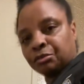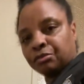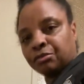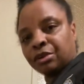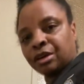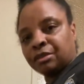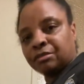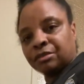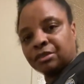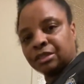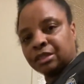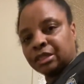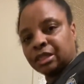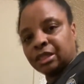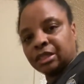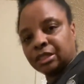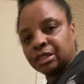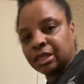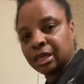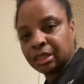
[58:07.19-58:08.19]
5 and
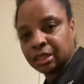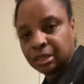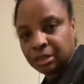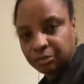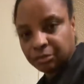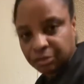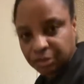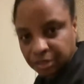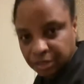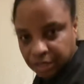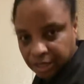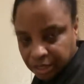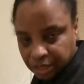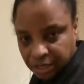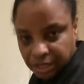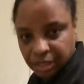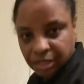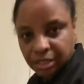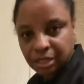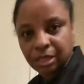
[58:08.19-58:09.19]
10 different
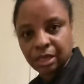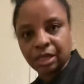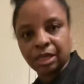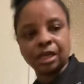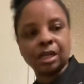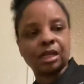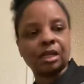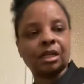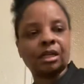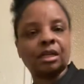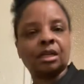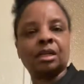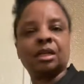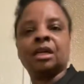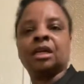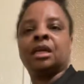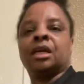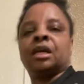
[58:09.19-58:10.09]
techniques, and getting in